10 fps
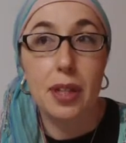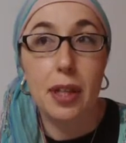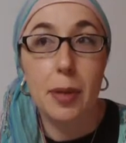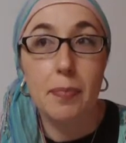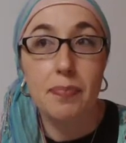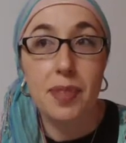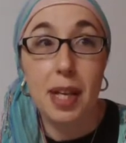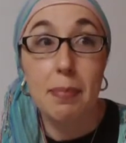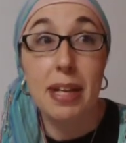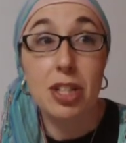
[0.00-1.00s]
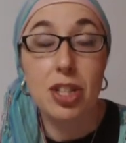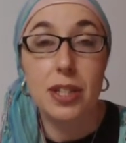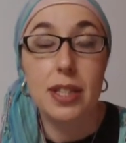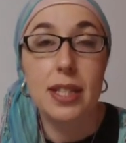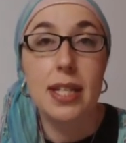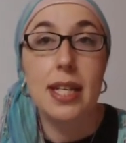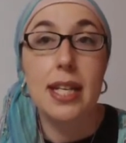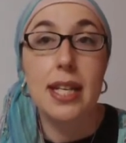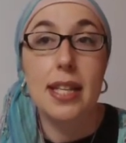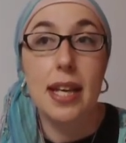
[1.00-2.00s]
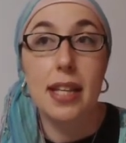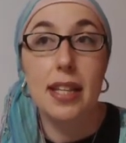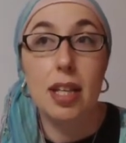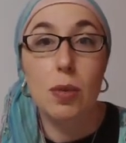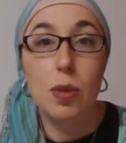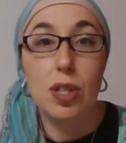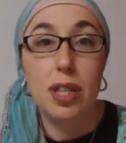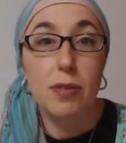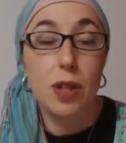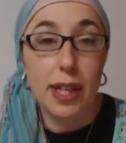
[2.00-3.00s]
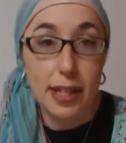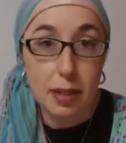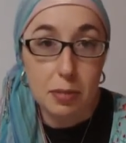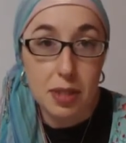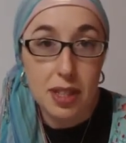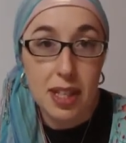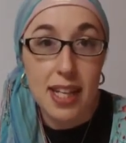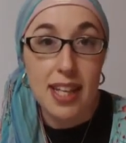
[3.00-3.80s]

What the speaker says: and I mentioned that there were several items